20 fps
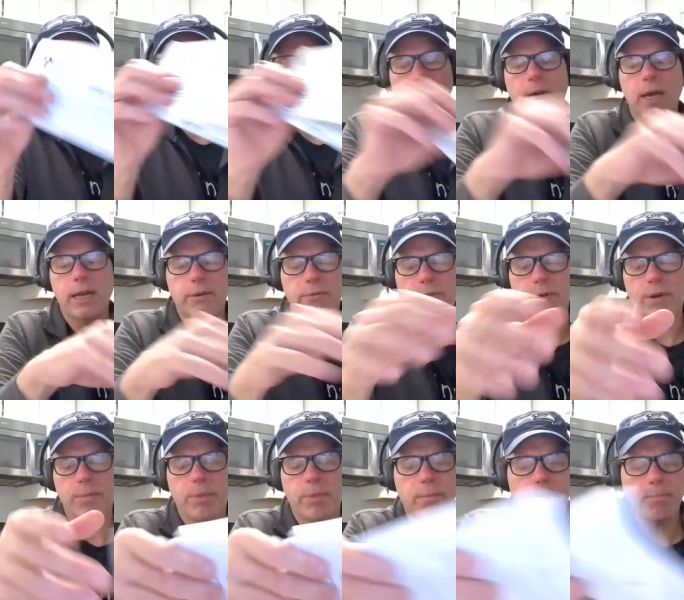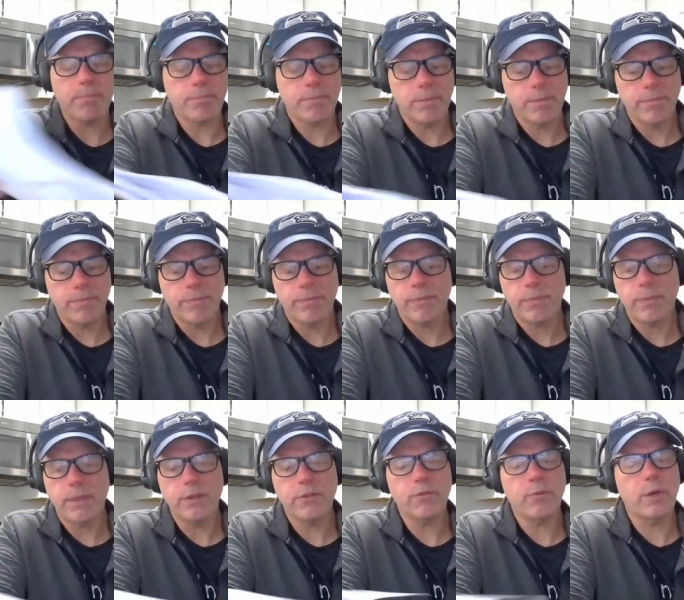I didn't rip them.
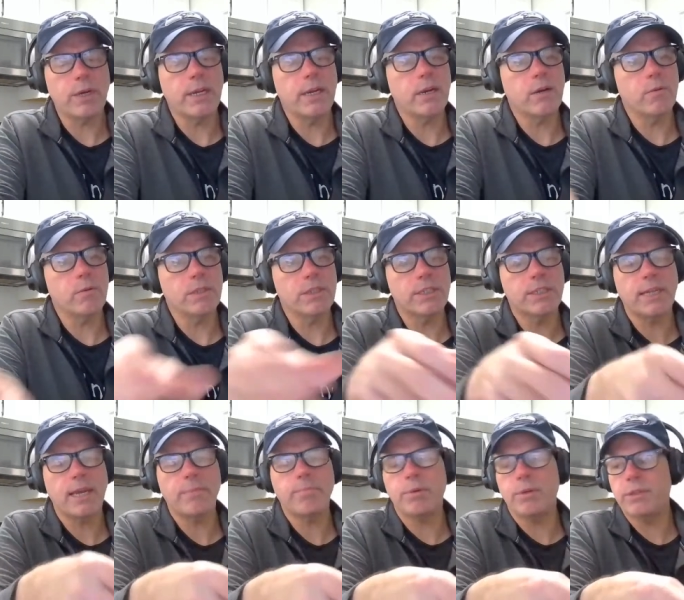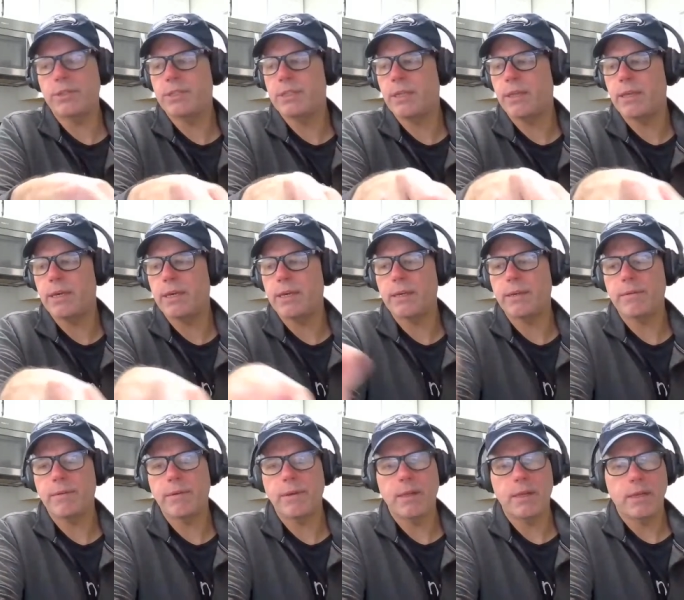This one here was stapled to the
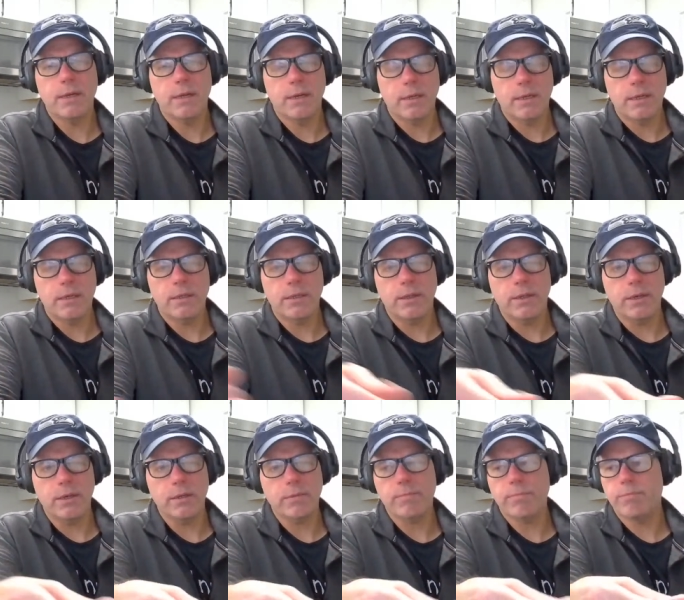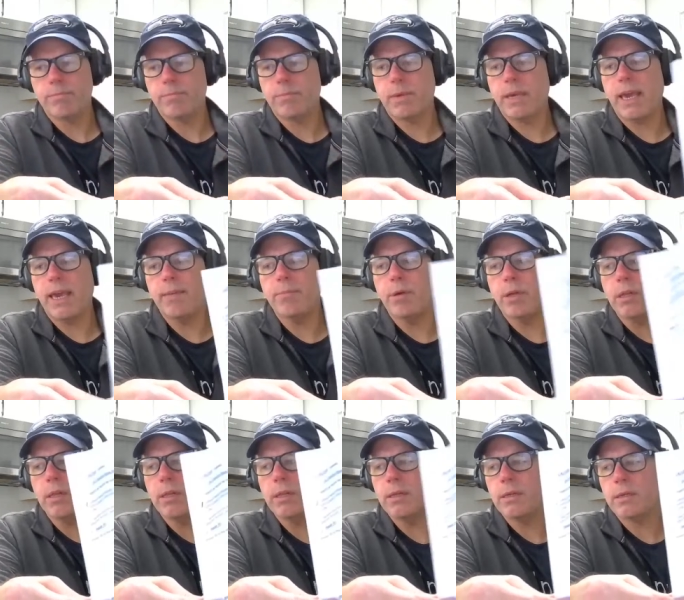
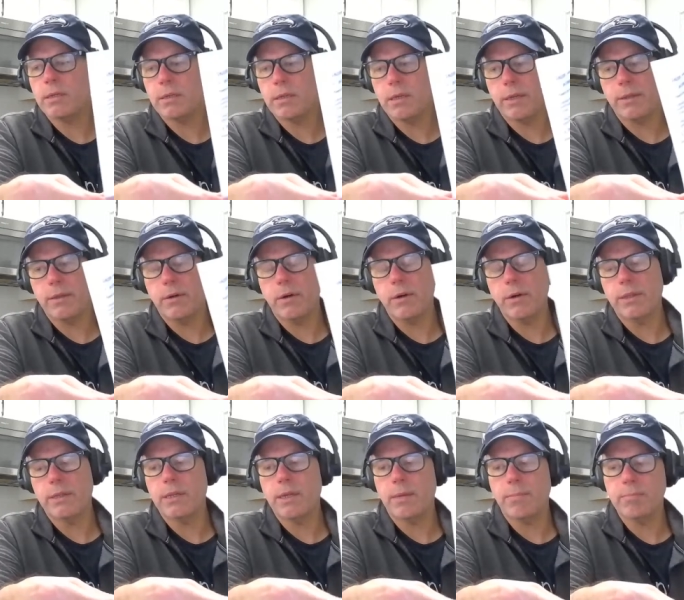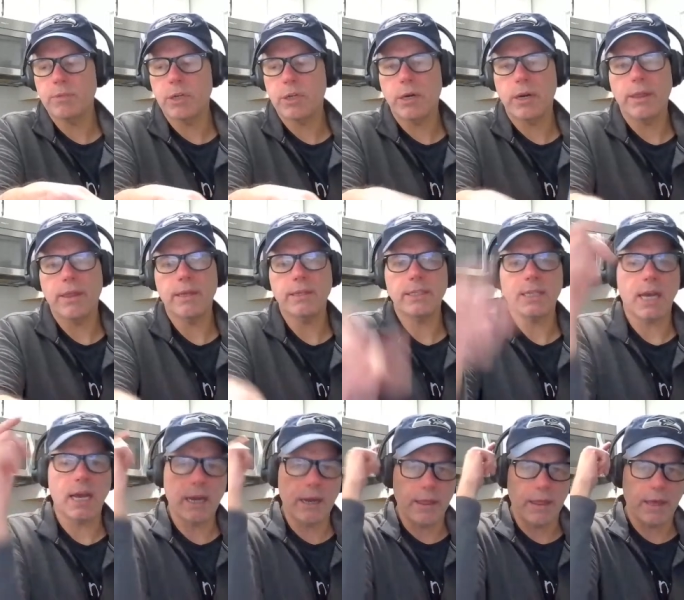cable to the
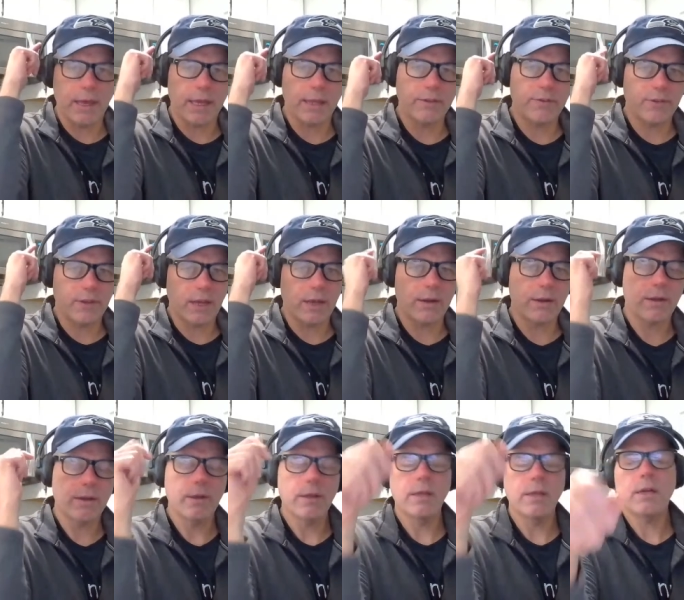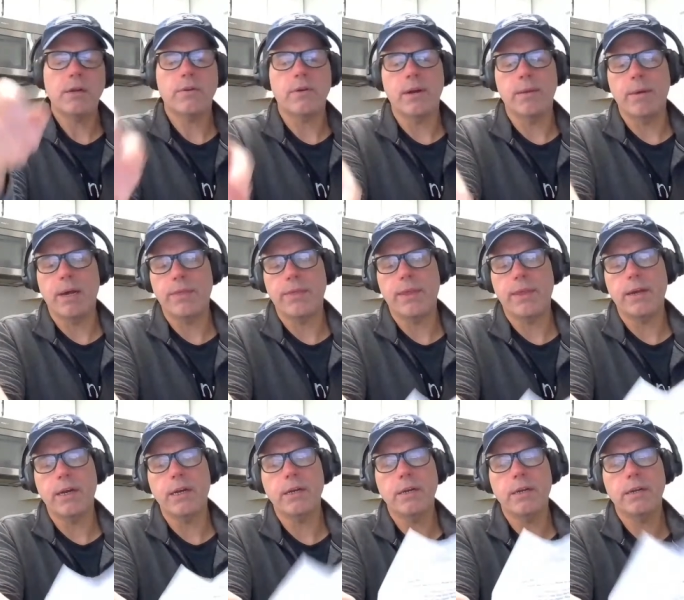side of the headset right about
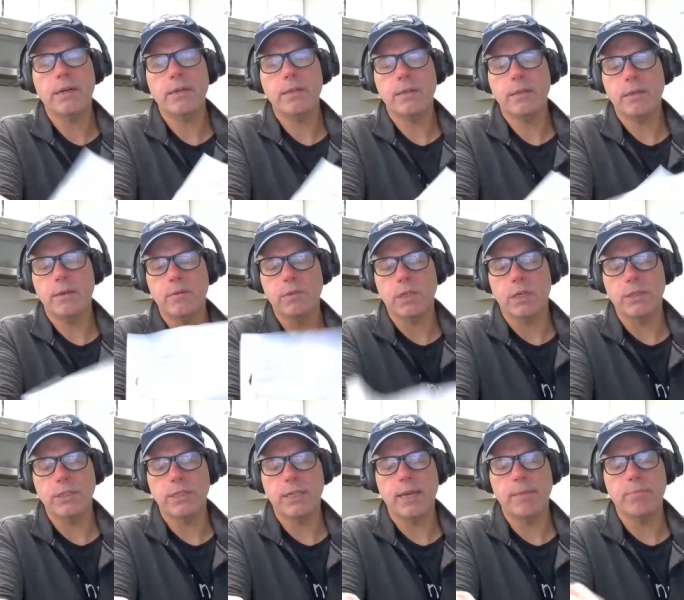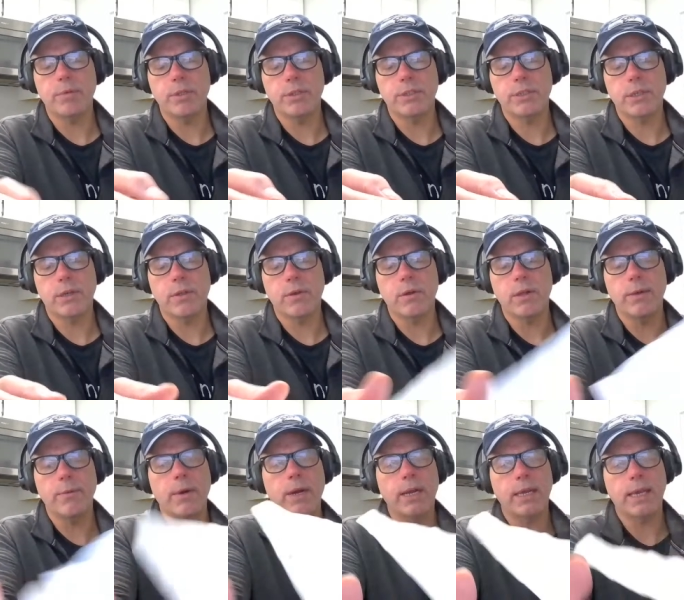there. It was all stapled. So the
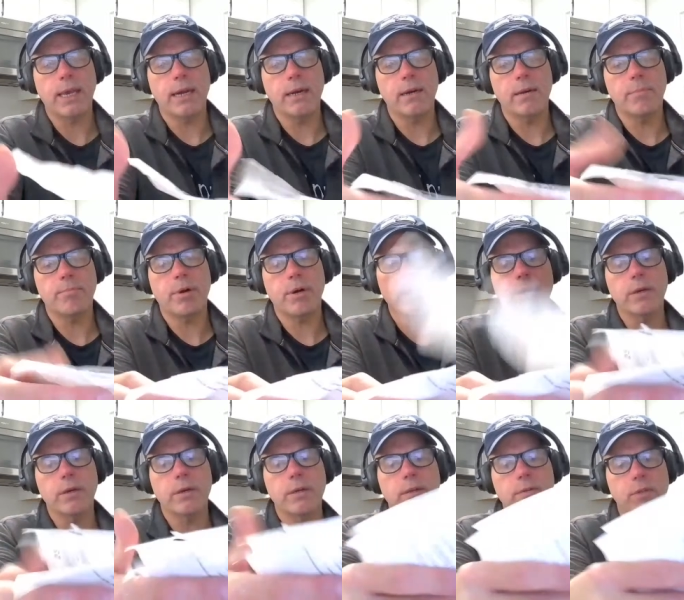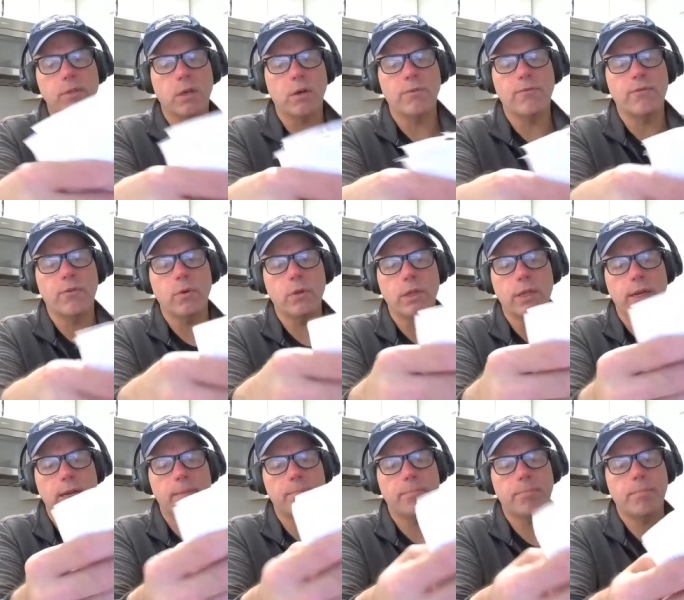only way to get it apart, it was all
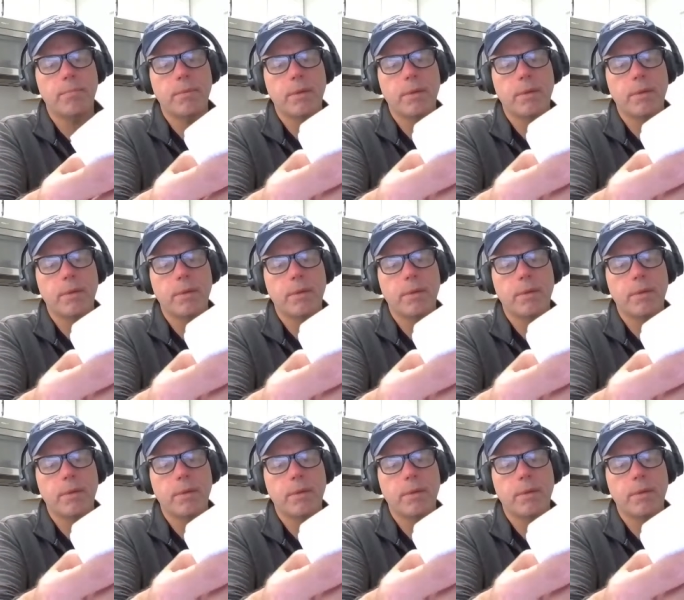folded up.